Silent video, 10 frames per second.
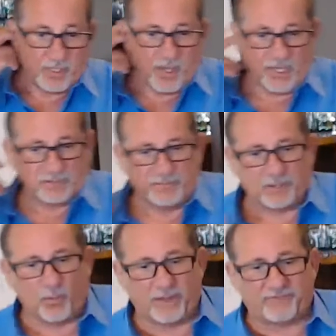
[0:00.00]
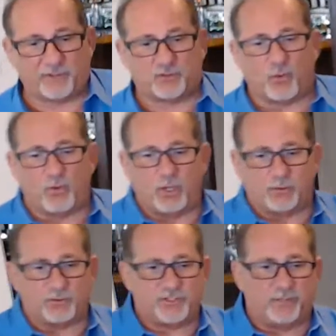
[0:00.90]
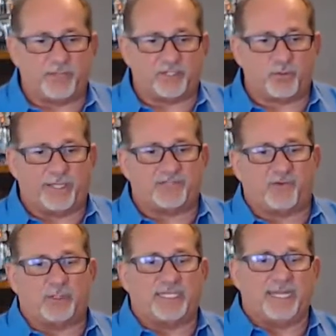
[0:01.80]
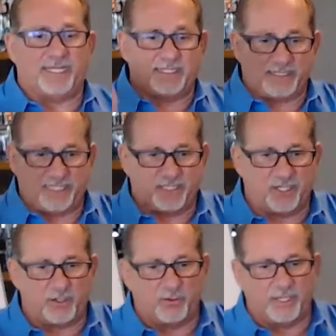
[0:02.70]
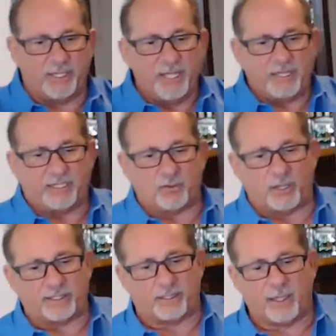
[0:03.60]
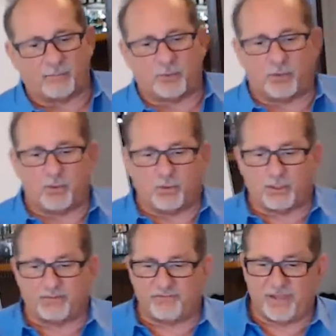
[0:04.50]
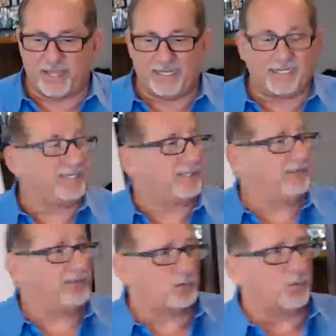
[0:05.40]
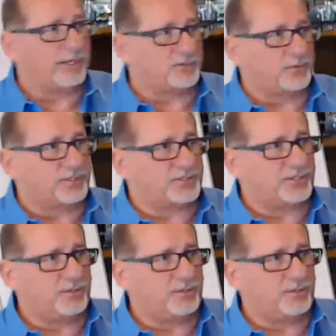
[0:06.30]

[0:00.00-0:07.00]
husband and wife control ownership. They transfer indebtedness as a unit, cannot encumber or convey an individual interest.